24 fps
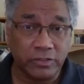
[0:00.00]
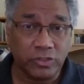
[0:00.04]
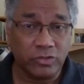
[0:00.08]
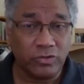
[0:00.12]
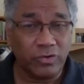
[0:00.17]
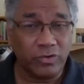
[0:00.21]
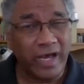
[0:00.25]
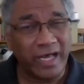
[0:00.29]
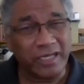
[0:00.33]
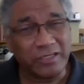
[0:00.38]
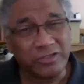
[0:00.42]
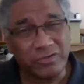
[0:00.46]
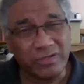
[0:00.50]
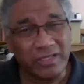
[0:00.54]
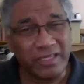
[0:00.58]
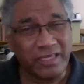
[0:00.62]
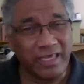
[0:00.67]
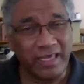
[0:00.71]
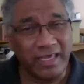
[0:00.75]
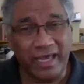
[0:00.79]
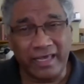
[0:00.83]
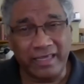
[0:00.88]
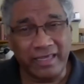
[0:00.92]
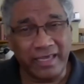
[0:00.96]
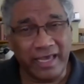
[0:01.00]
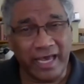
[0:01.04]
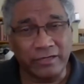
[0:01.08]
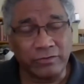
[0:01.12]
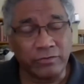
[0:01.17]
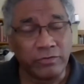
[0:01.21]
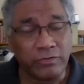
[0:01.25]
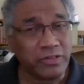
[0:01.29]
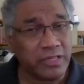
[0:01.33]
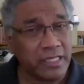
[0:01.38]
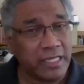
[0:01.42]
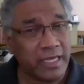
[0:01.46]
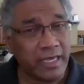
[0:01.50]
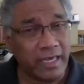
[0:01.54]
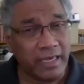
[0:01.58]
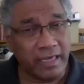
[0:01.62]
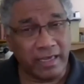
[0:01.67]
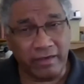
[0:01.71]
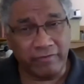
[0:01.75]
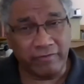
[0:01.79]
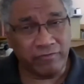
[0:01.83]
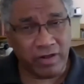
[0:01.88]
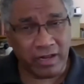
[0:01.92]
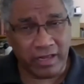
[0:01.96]
So actually, I don't think I
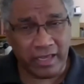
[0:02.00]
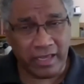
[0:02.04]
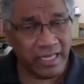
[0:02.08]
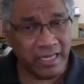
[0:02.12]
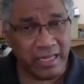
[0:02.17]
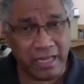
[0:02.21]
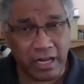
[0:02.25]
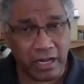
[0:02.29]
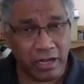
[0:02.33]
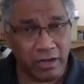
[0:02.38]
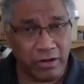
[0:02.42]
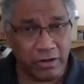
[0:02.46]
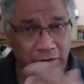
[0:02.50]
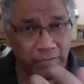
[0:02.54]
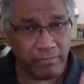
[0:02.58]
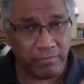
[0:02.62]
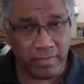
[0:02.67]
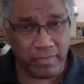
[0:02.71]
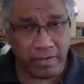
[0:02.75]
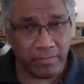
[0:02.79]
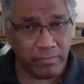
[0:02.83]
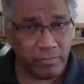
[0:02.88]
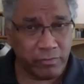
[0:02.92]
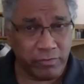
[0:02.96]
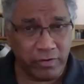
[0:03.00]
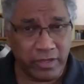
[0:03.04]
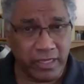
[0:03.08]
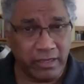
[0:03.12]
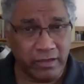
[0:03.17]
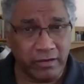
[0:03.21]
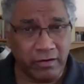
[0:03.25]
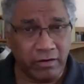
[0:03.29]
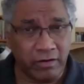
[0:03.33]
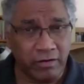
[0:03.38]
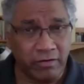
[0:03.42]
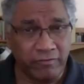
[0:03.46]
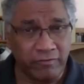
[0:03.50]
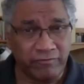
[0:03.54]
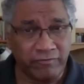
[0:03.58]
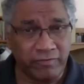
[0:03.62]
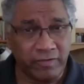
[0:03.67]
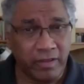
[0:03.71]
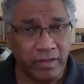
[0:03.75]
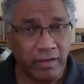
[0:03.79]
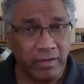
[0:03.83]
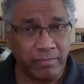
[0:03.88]
have any clear memory of